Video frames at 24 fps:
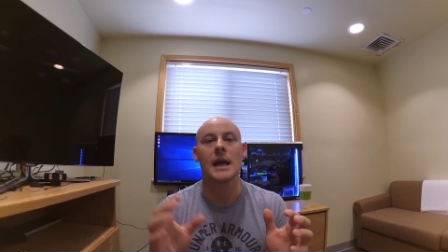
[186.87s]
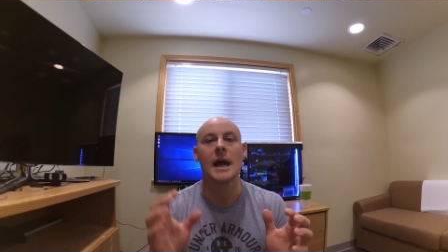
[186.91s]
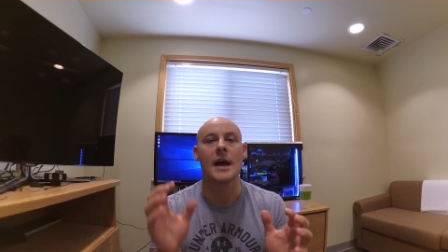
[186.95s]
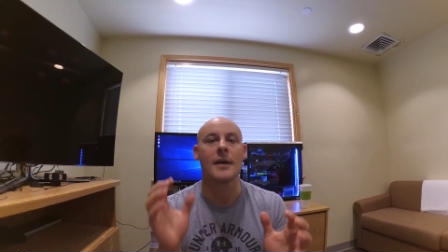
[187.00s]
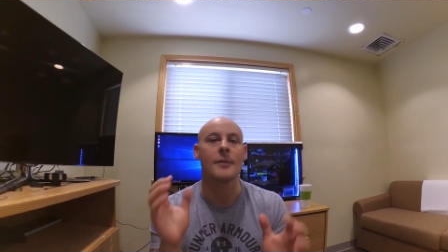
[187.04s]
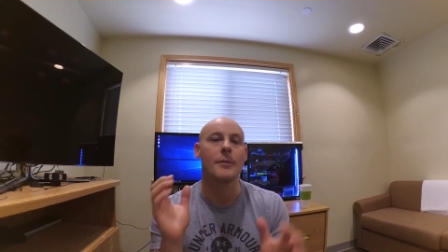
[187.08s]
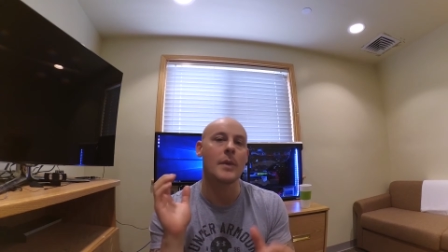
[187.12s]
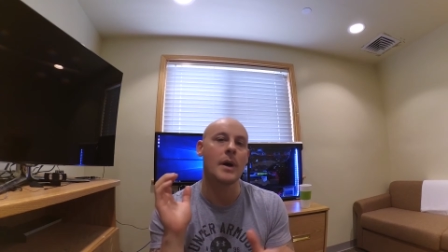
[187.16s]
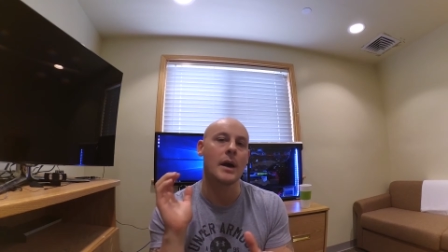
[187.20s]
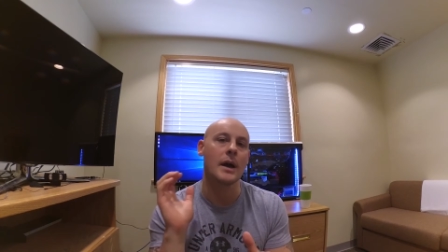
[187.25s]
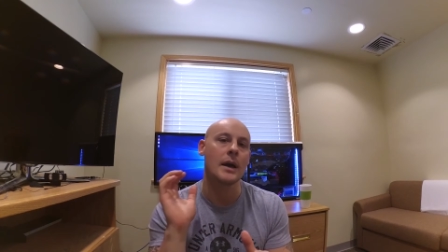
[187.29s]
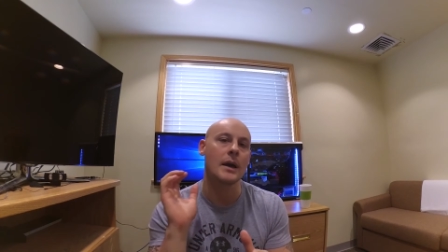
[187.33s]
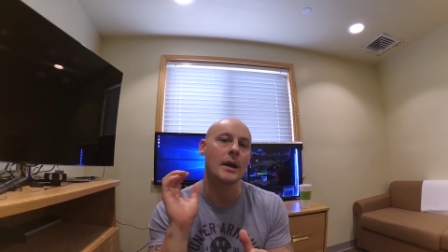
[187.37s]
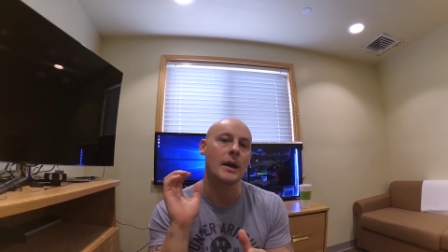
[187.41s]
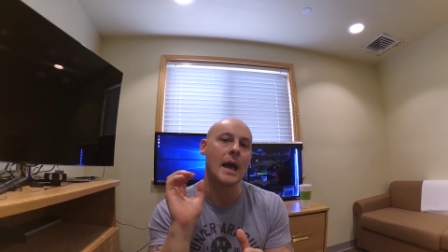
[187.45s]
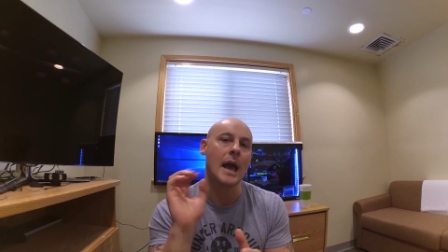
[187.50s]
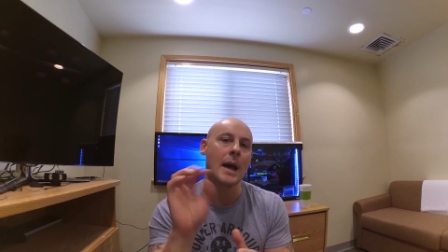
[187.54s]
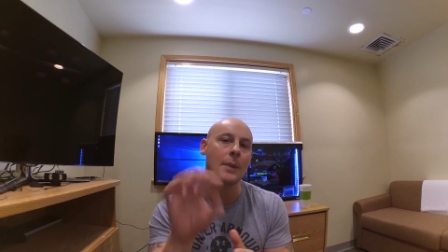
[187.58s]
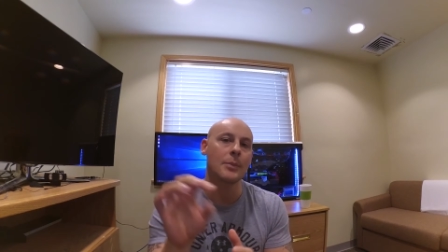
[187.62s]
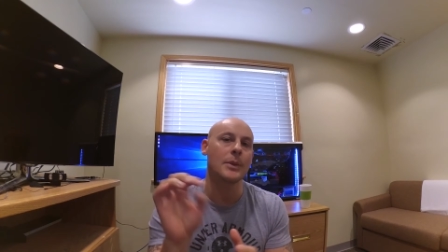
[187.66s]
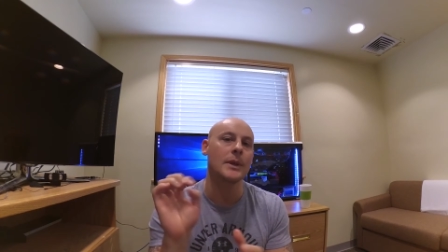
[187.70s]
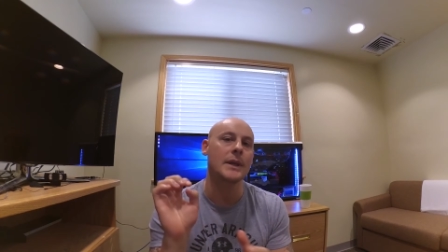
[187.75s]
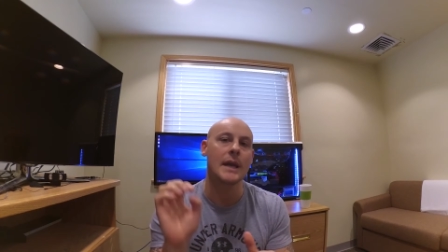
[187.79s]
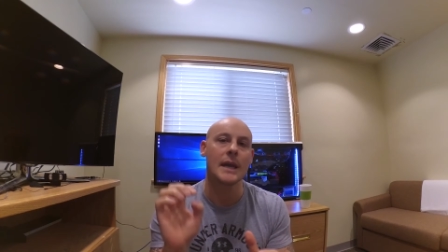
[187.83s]
I have my
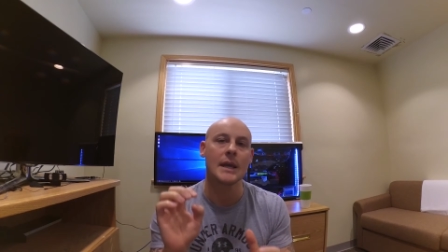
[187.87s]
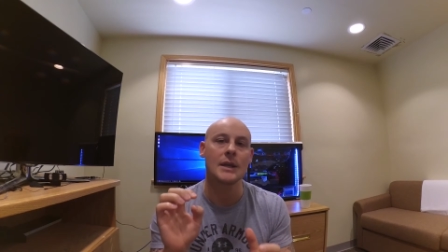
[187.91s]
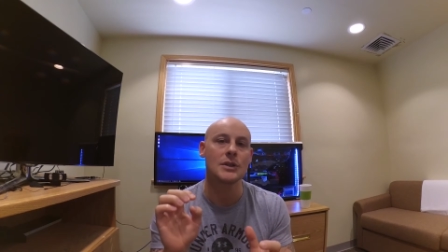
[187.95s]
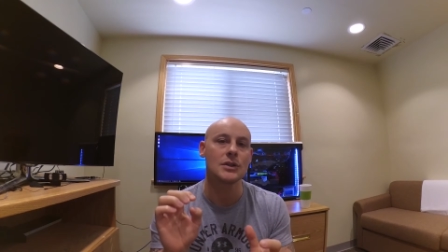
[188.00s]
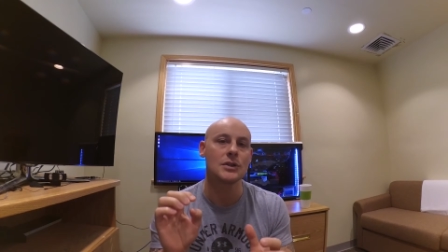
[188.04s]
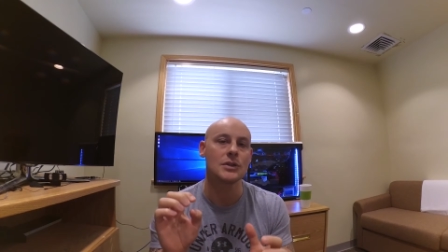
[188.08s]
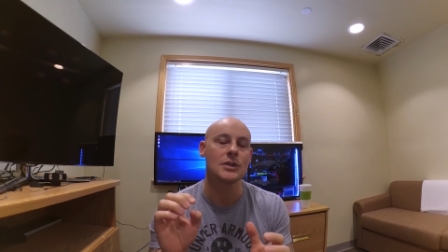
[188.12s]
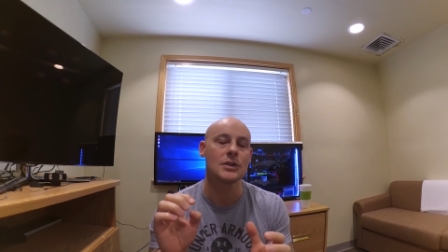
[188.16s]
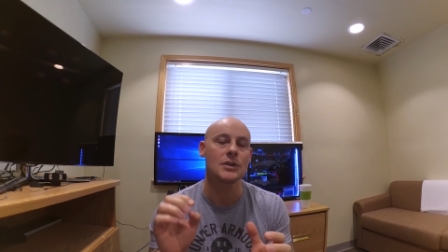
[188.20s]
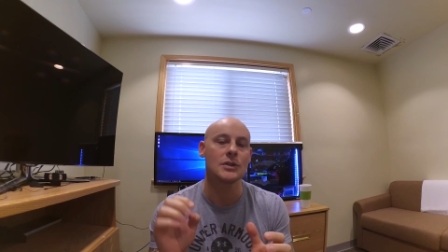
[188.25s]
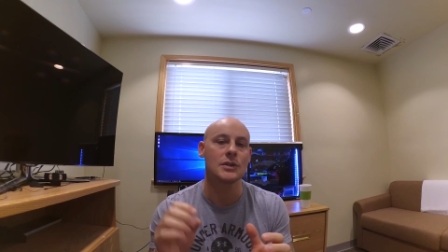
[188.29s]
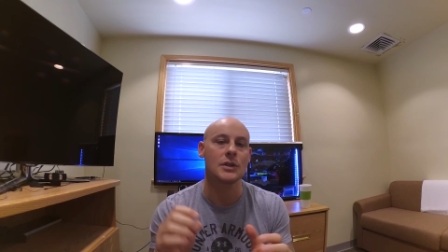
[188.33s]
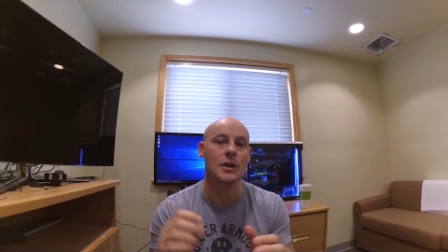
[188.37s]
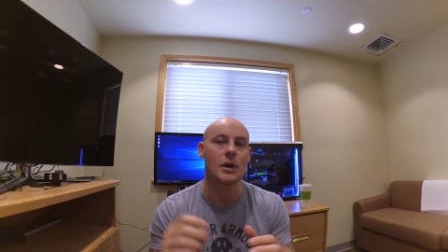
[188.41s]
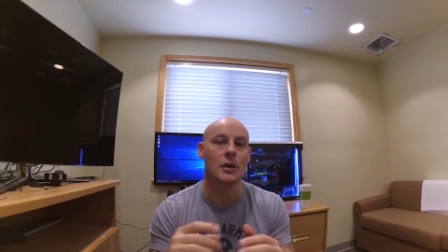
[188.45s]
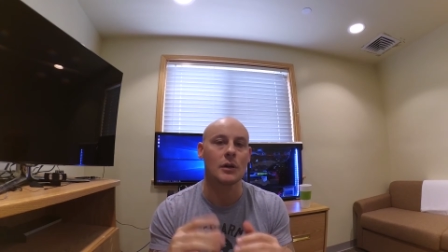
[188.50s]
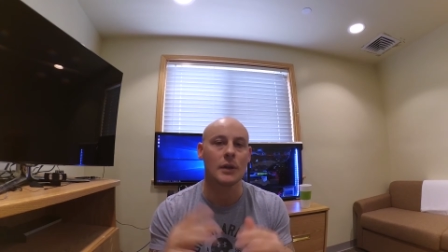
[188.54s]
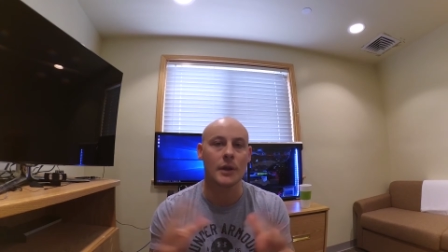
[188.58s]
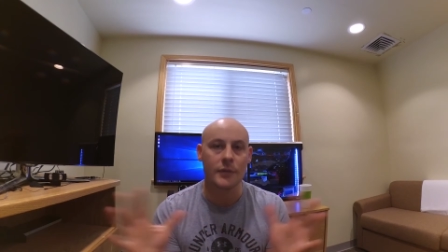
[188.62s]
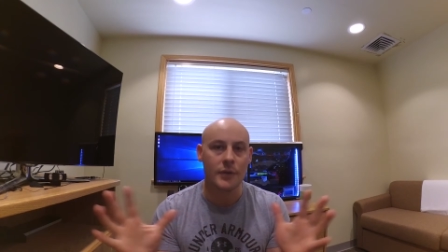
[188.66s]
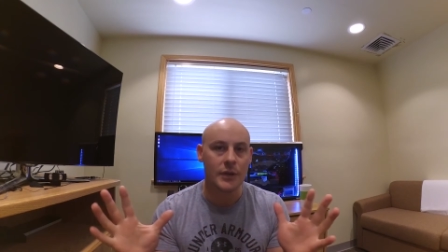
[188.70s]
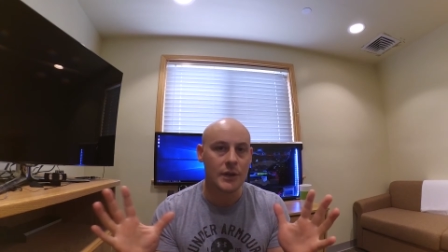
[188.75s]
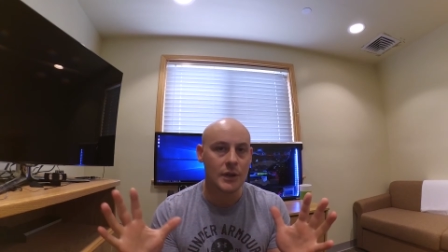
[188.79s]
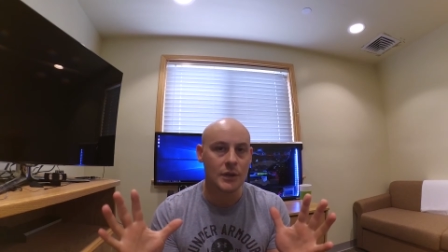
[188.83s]
applications
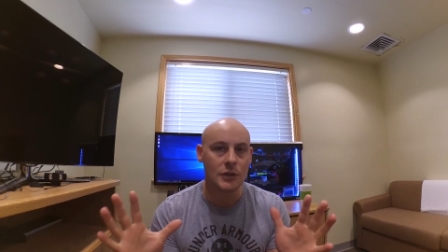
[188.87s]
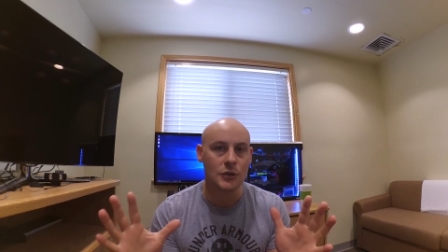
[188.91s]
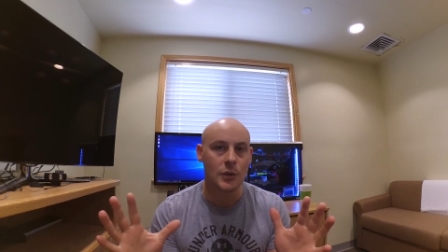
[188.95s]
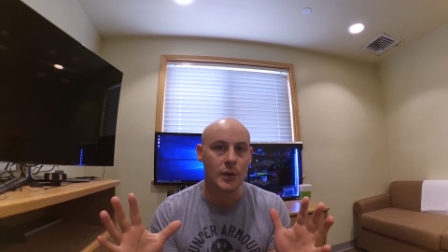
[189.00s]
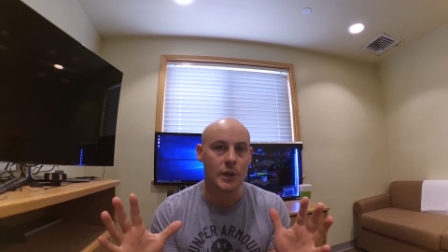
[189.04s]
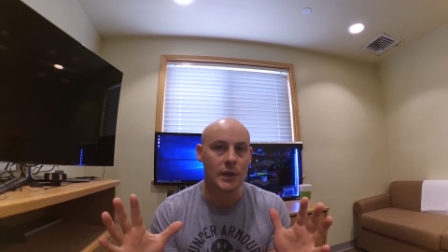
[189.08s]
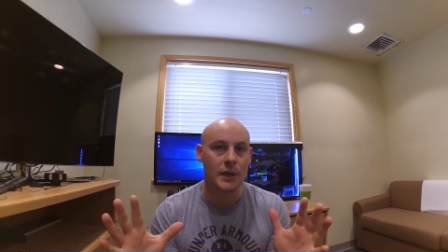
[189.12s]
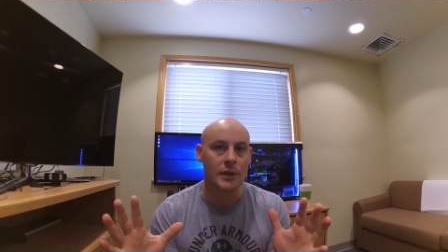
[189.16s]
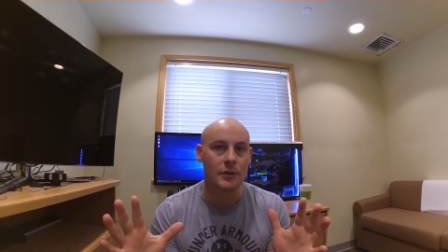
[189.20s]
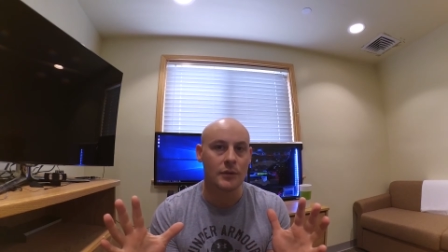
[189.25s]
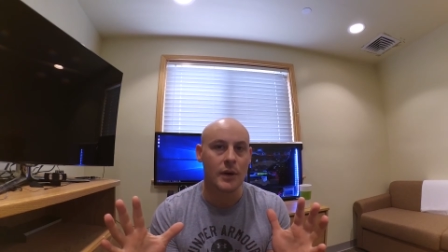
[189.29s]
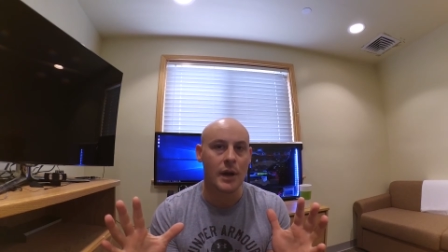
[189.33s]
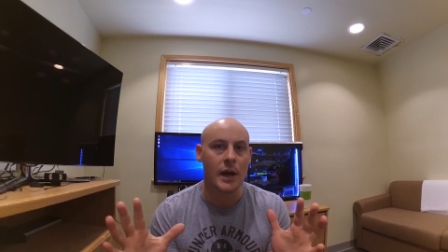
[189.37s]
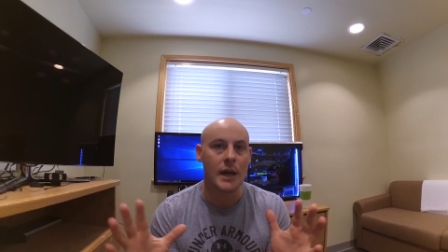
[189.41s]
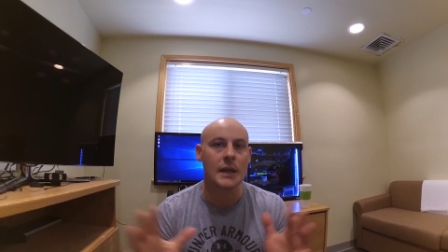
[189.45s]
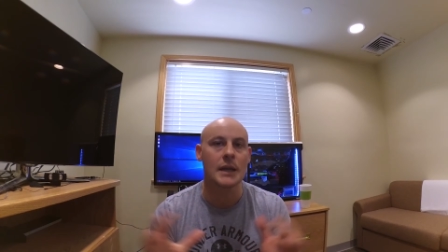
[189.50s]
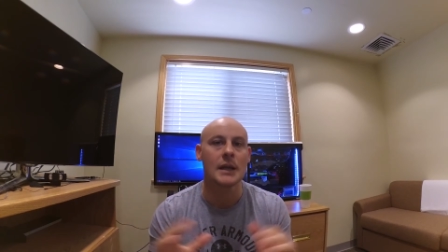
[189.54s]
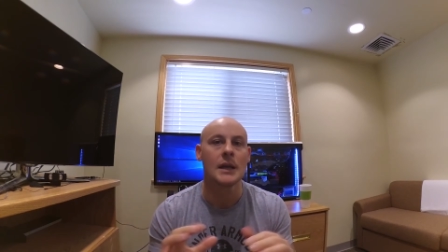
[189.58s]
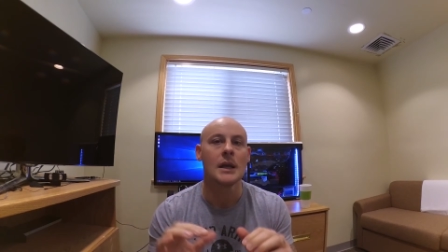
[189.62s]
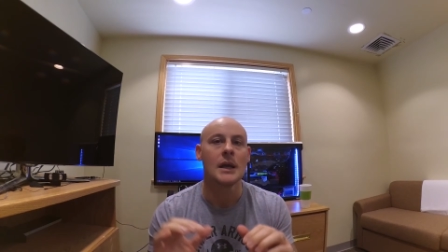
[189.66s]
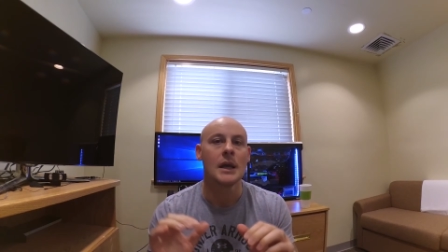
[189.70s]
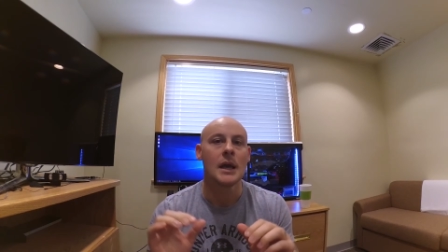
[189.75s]
installed. Everything's working right.